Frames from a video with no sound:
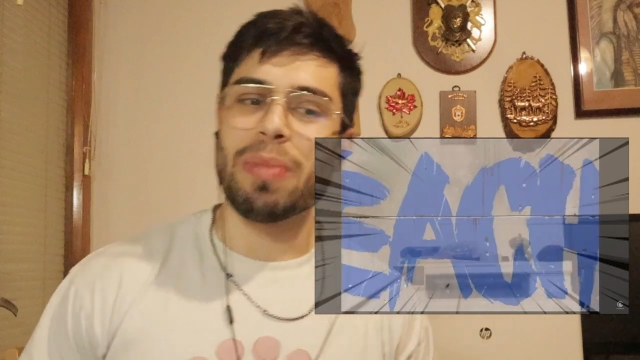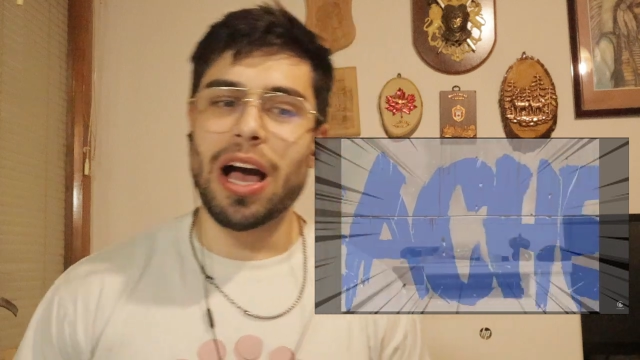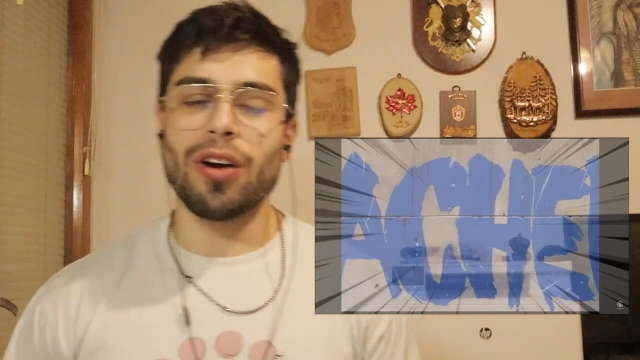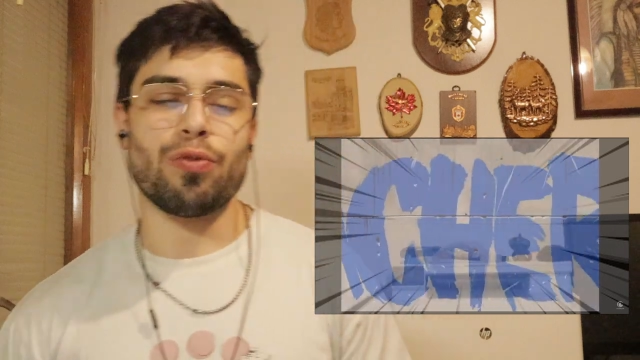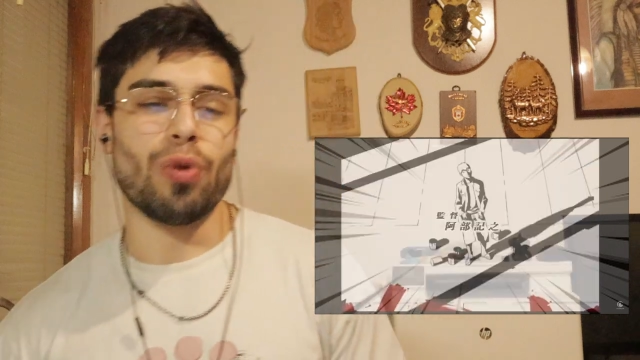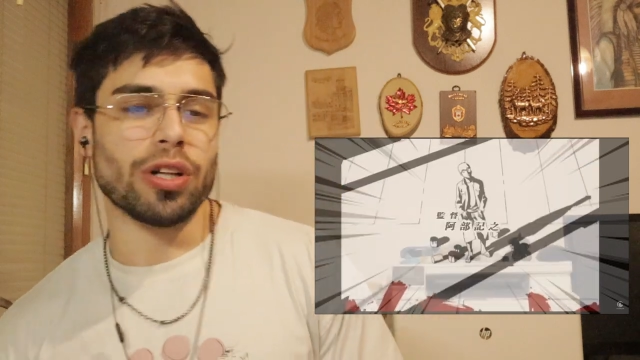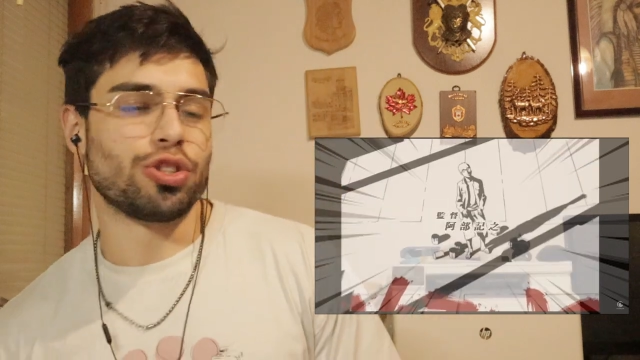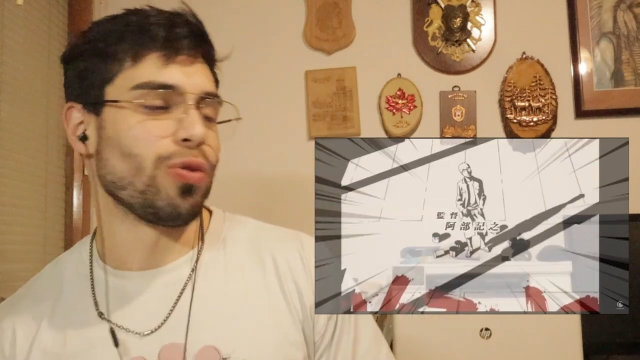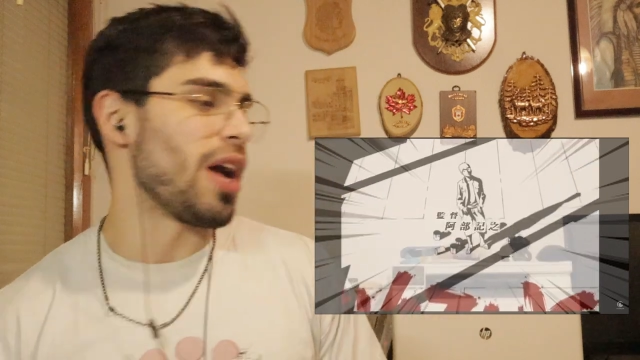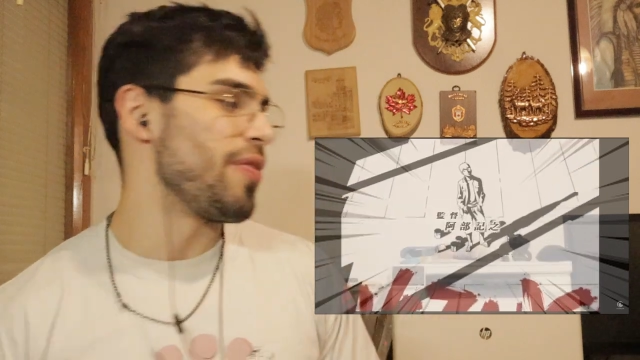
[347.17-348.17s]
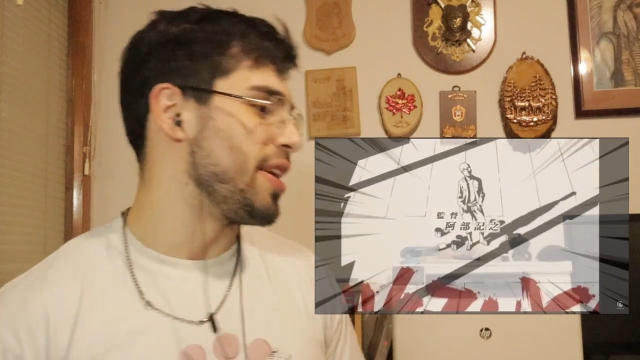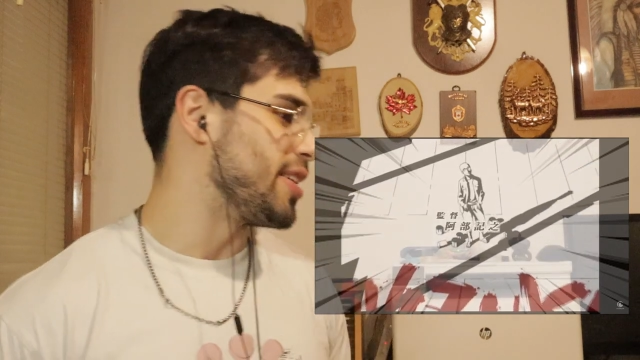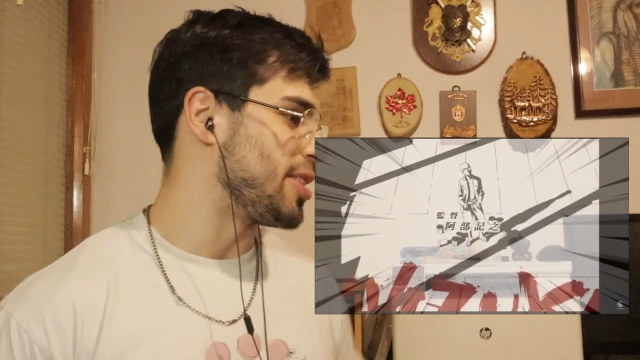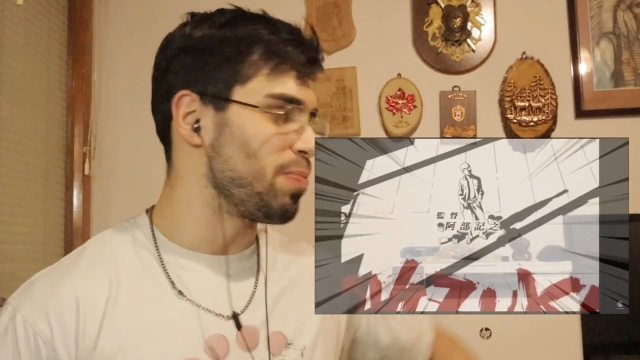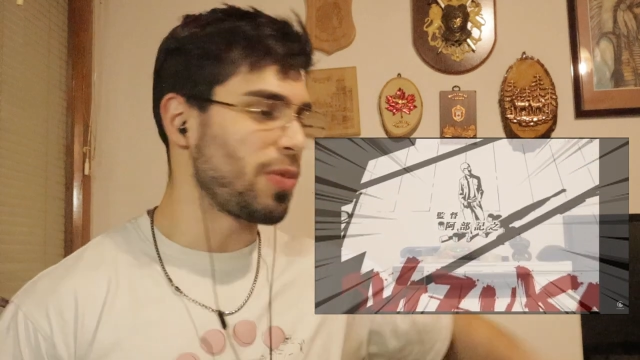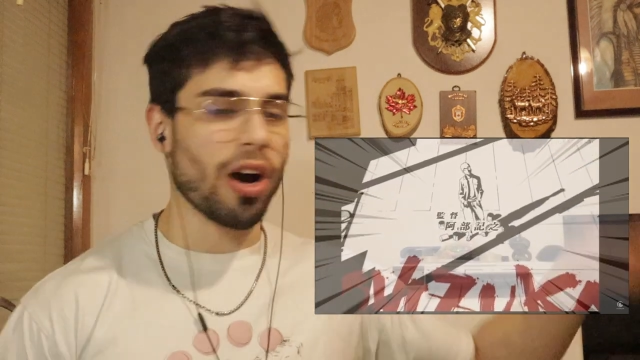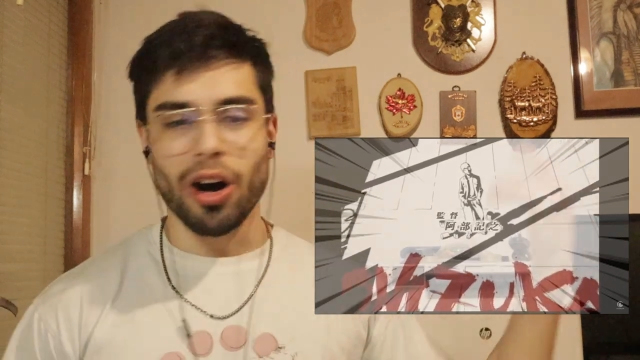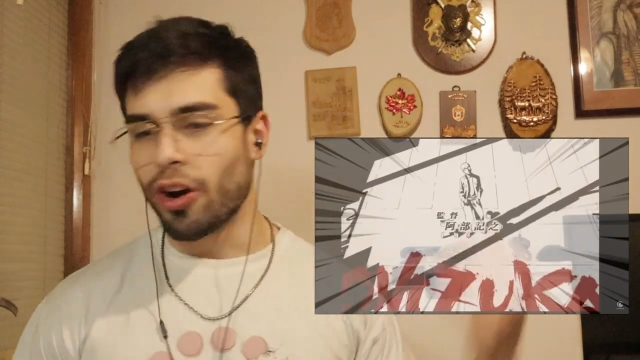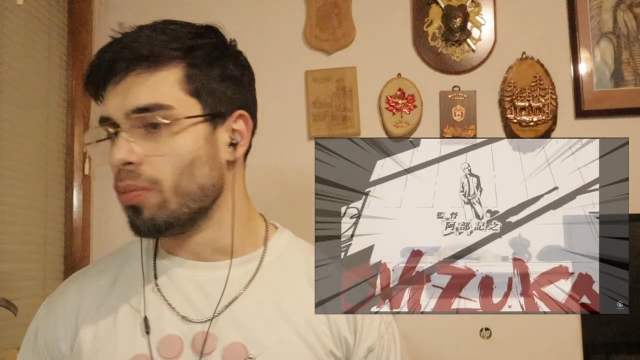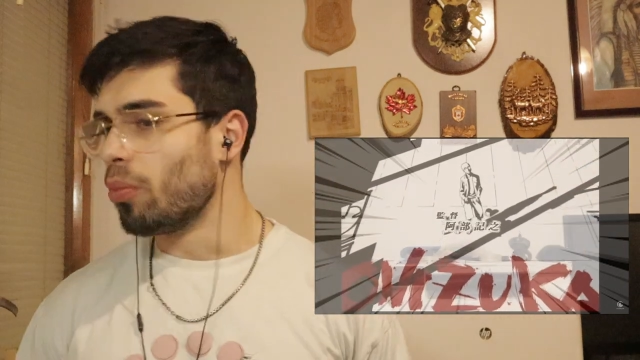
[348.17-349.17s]
mouth while driving his
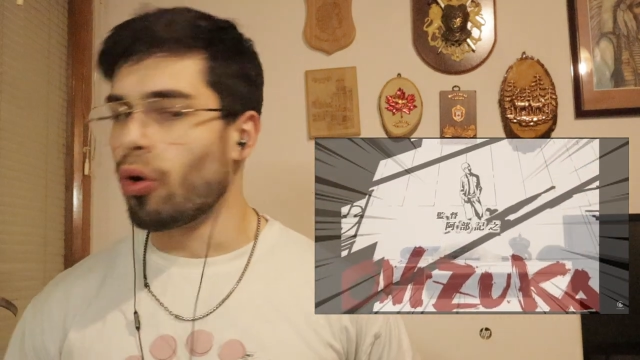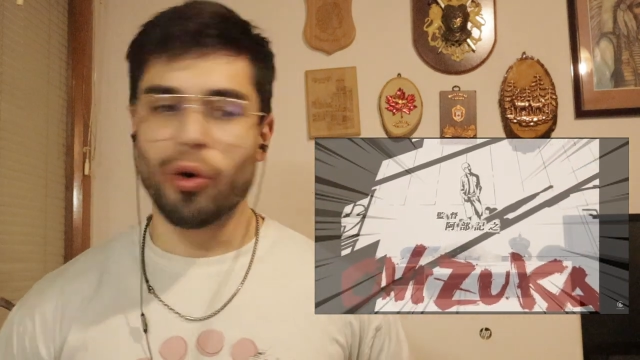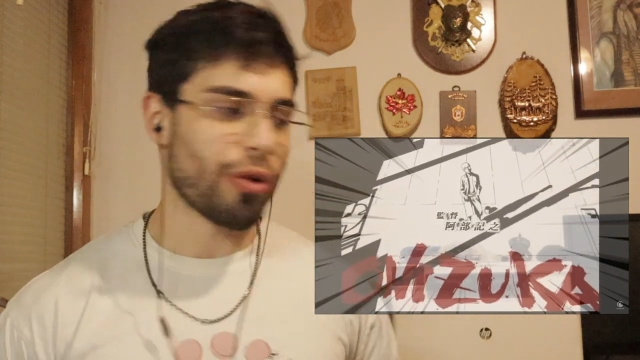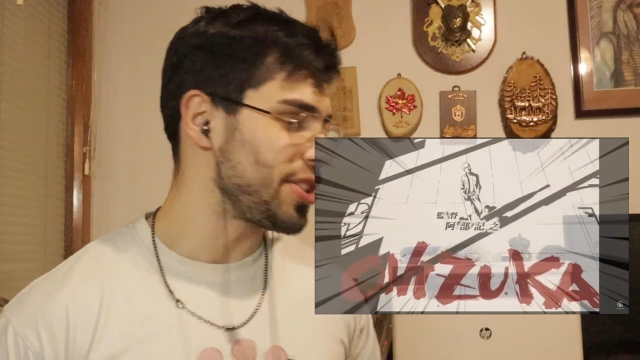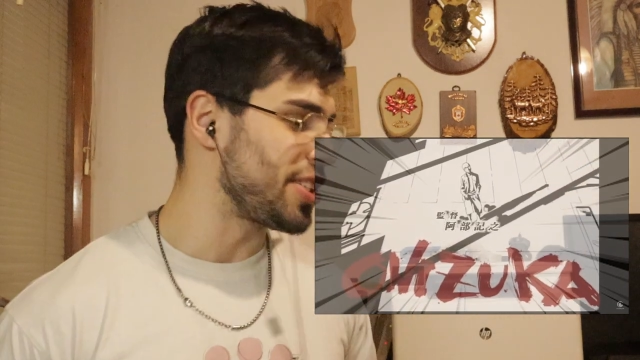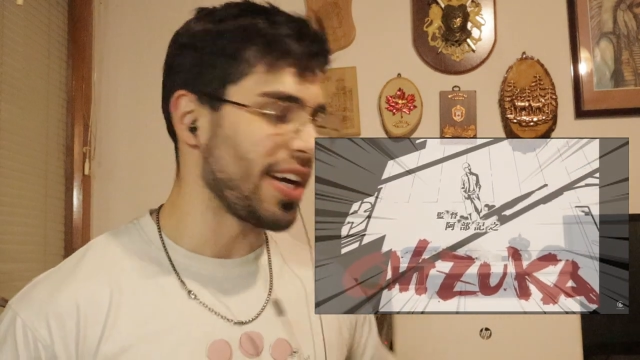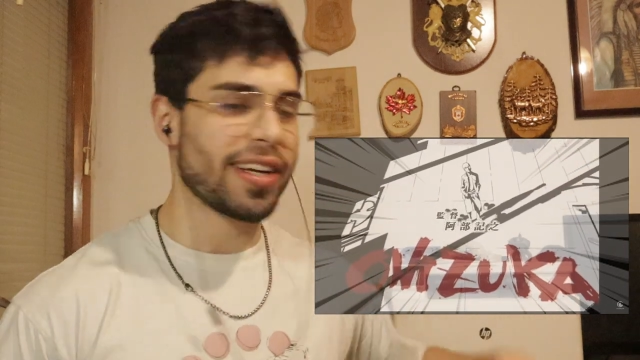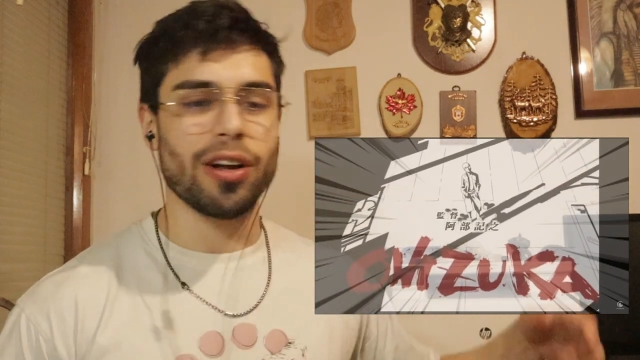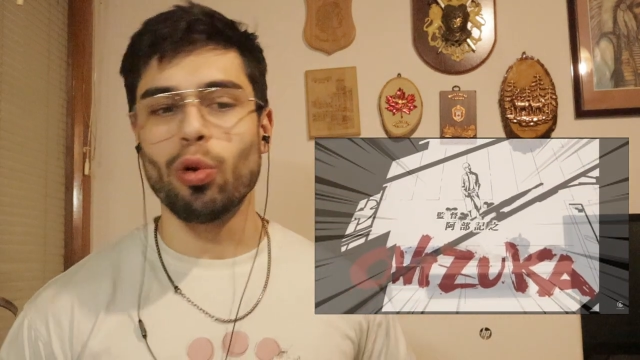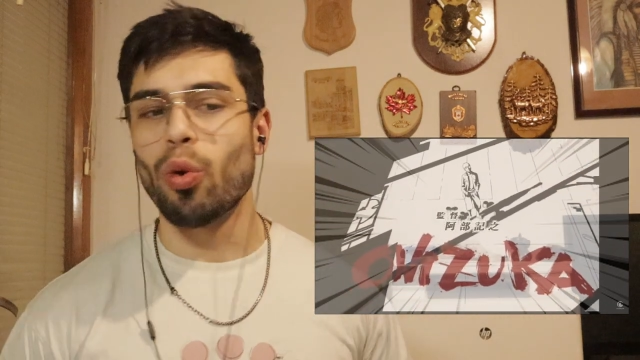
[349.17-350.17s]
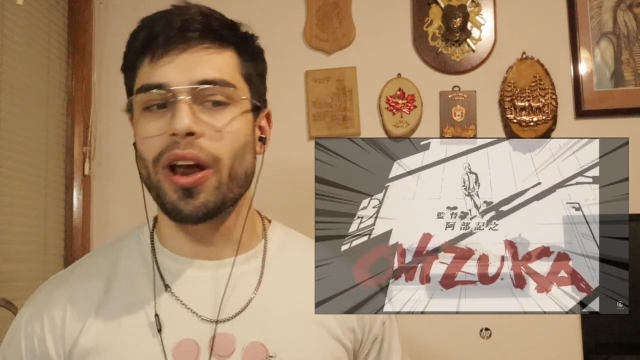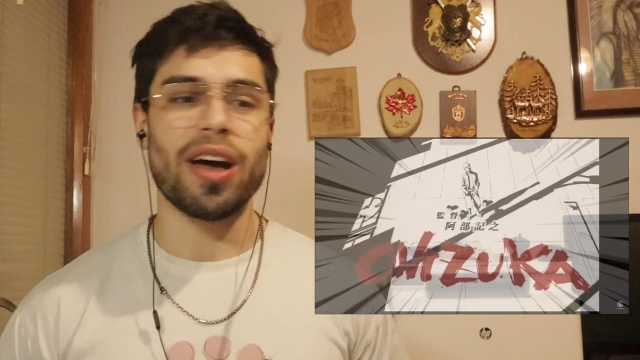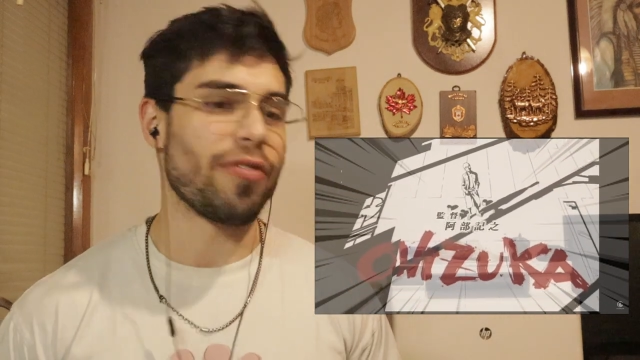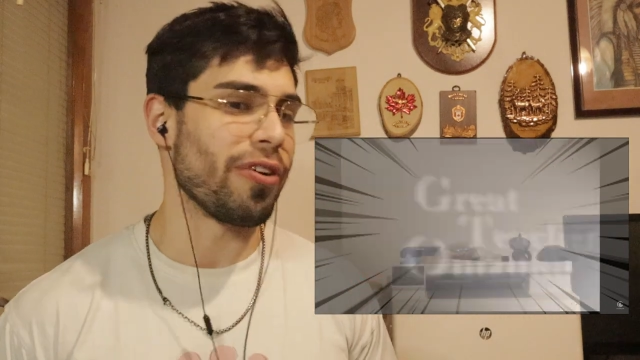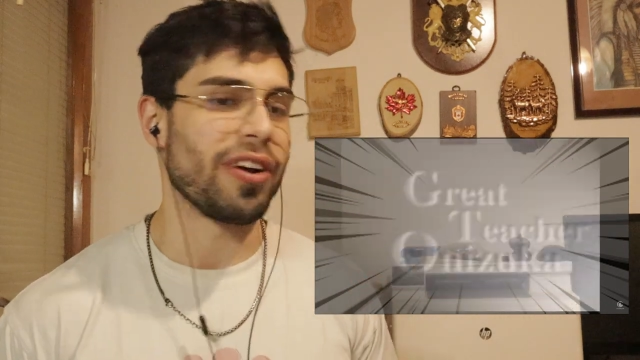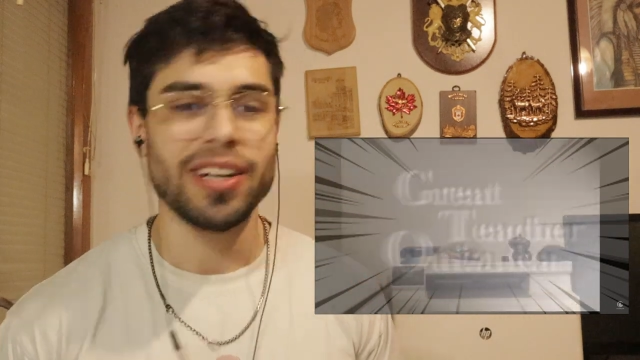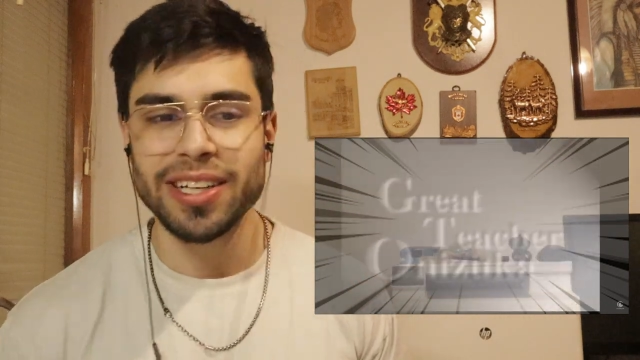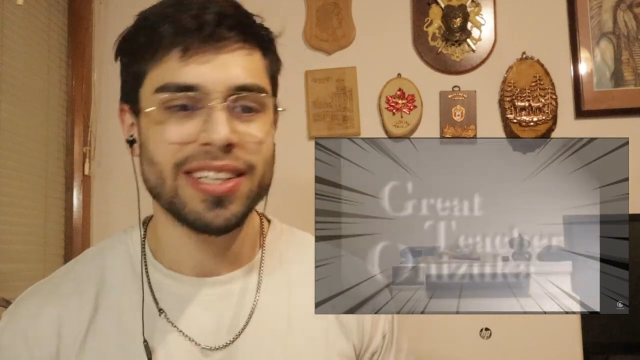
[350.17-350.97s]
car, motorcycle, whatever.